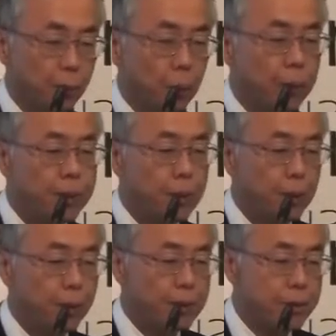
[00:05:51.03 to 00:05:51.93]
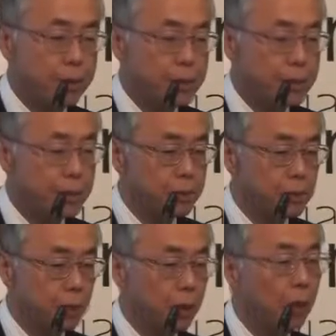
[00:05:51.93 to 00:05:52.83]
With web services,
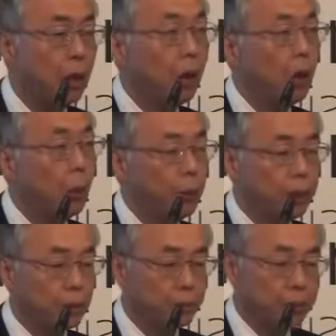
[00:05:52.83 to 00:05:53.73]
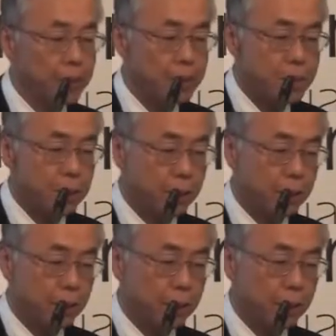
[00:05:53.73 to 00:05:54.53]
we continuously